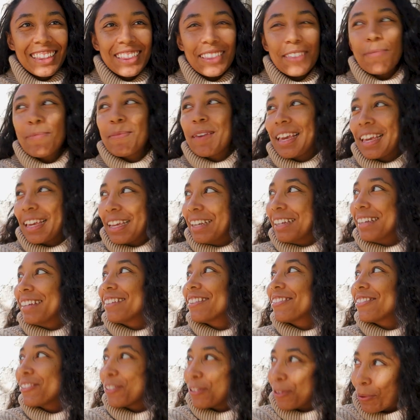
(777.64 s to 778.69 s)
The main
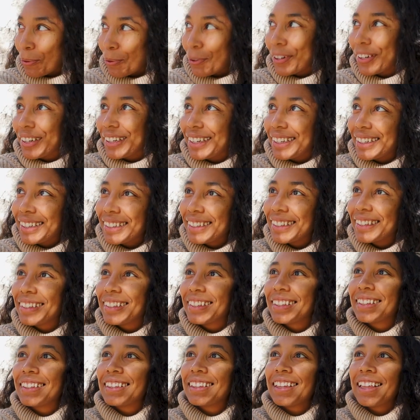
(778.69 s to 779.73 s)
story,
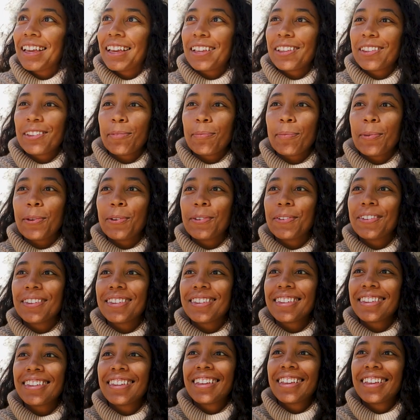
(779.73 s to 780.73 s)
I suppose.